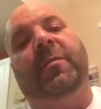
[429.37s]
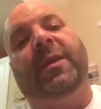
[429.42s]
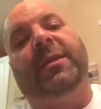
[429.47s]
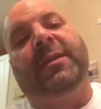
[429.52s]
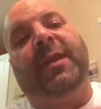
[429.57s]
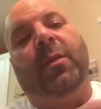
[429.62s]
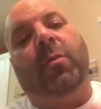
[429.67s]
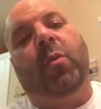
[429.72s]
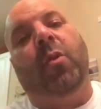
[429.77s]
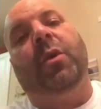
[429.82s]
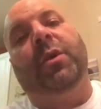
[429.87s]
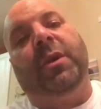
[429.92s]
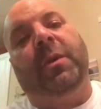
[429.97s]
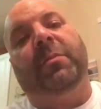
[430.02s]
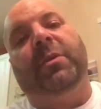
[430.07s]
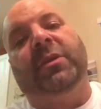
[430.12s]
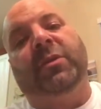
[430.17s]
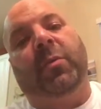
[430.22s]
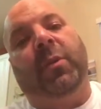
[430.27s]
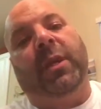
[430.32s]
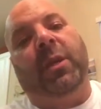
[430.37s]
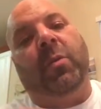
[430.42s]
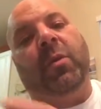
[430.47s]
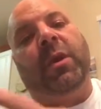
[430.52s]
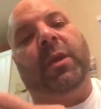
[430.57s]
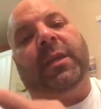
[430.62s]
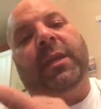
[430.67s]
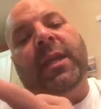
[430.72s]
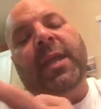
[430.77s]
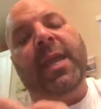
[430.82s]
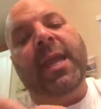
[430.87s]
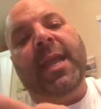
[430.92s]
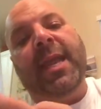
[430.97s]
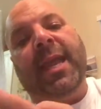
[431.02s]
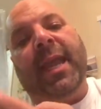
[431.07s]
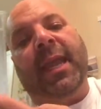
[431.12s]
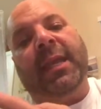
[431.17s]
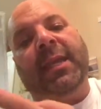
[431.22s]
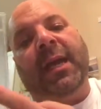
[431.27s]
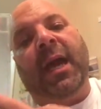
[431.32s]
Clemente wore number 21
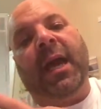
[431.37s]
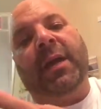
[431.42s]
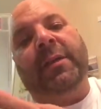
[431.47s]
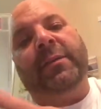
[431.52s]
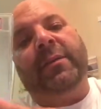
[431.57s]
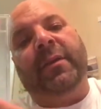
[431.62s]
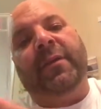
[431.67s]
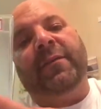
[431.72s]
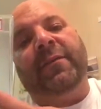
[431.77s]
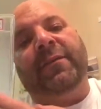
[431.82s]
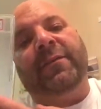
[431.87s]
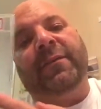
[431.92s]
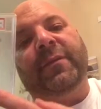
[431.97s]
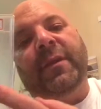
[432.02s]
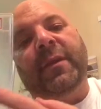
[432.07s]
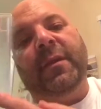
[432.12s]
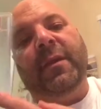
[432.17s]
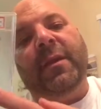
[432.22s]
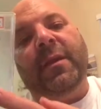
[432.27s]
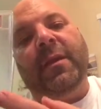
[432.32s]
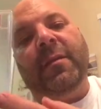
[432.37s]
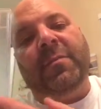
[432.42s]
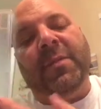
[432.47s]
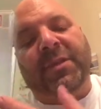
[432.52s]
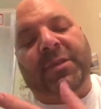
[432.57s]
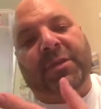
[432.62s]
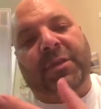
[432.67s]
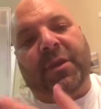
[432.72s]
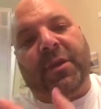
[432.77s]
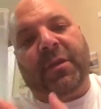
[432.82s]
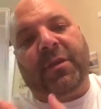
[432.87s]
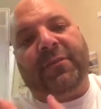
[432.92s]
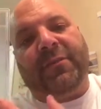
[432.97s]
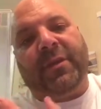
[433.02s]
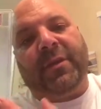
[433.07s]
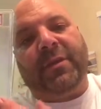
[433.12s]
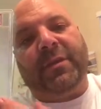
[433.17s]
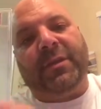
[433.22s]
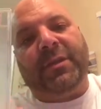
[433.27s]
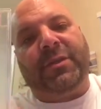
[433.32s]
in honor of Mr.
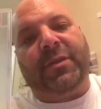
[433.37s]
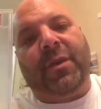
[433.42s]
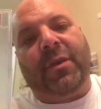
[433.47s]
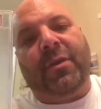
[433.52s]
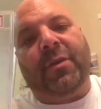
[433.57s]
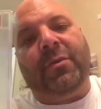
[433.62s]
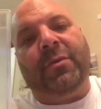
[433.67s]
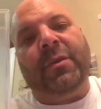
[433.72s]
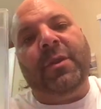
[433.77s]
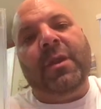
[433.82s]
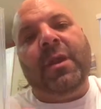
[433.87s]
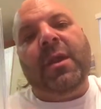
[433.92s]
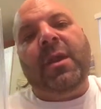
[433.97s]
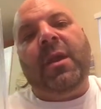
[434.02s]
Irvin. So,